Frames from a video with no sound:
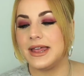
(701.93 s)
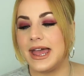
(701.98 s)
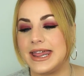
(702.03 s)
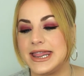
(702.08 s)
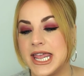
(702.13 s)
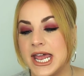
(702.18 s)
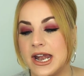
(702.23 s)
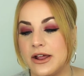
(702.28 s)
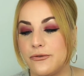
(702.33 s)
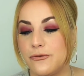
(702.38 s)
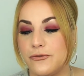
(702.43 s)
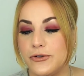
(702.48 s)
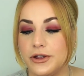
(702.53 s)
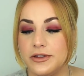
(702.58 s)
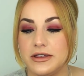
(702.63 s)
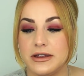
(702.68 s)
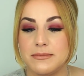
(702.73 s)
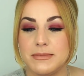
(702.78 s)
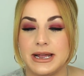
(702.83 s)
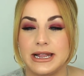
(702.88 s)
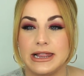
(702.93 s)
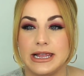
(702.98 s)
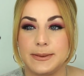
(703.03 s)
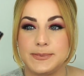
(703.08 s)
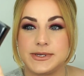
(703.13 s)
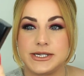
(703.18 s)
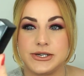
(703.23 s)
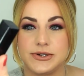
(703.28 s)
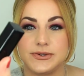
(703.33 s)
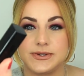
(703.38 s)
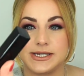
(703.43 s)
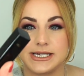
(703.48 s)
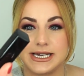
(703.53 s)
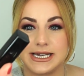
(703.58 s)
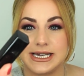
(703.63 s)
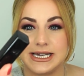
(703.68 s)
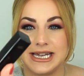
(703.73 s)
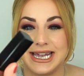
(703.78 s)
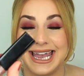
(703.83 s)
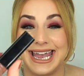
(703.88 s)
And then I filled in my lips
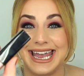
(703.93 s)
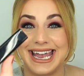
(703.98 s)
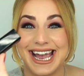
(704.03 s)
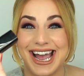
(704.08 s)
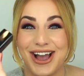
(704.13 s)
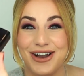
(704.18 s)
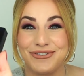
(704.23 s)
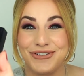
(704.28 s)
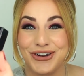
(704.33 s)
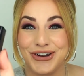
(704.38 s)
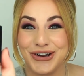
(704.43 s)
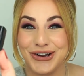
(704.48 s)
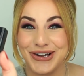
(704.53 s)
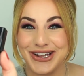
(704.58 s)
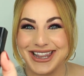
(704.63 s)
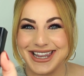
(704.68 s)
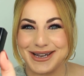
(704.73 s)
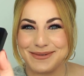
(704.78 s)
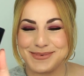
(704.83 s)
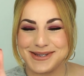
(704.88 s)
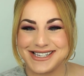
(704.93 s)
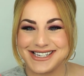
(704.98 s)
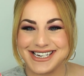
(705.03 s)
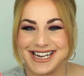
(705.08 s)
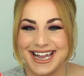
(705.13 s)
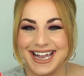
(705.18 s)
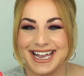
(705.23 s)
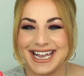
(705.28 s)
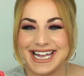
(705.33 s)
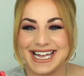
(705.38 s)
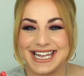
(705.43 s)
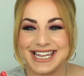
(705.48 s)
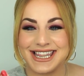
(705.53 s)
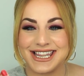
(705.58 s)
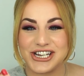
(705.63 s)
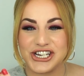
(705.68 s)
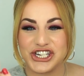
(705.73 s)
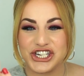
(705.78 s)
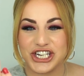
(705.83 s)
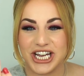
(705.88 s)
using a CoverGirl Lipstick in
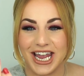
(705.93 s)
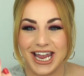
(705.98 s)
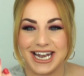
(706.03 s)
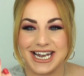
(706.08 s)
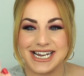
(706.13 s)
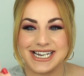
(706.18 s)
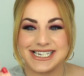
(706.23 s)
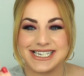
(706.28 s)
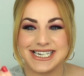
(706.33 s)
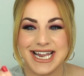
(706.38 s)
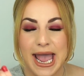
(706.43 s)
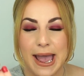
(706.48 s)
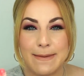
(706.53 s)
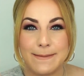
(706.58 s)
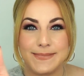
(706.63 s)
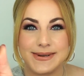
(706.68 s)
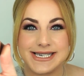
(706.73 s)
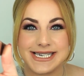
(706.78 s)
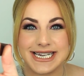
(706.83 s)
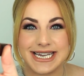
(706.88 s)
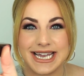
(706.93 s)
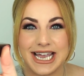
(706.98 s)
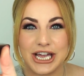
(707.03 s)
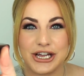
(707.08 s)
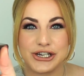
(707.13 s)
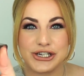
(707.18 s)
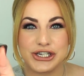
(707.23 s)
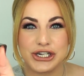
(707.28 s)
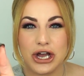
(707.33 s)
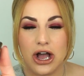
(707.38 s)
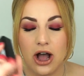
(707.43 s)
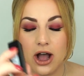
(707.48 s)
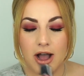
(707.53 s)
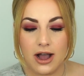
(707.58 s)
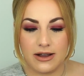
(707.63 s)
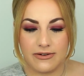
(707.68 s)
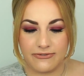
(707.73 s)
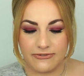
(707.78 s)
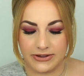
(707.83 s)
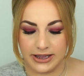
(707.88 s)
the shade Tempting
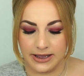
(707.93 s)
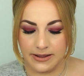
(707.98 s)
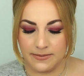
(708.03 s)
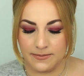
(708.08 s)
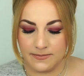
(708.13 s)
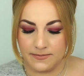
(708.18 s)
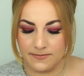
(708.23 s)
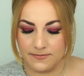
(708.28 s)
Toffee,